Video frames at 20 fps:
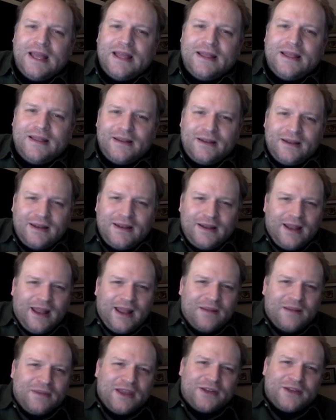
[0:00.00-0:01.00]
not
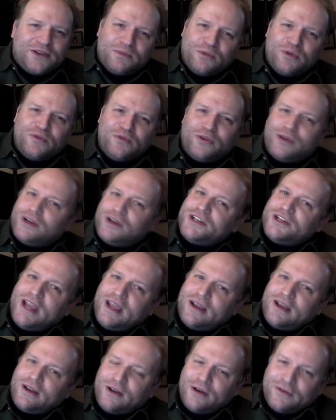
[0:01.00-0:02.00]
a major mover and
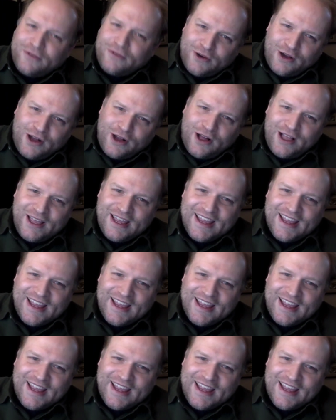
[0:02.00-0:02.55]
shaker overall,